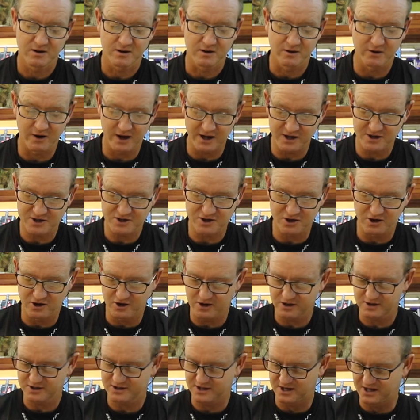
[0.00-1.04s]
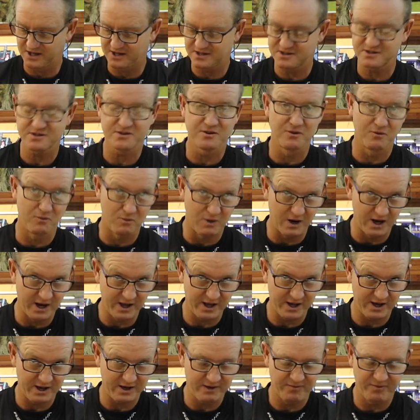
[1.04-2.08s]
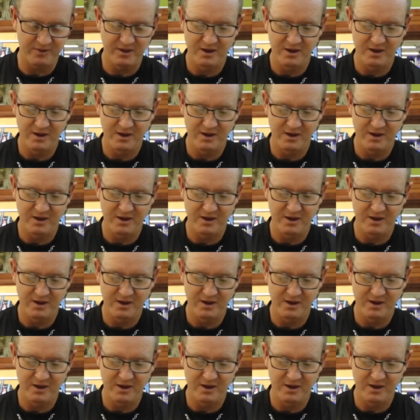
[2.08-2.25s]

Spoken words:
gray sharks, hence the wire,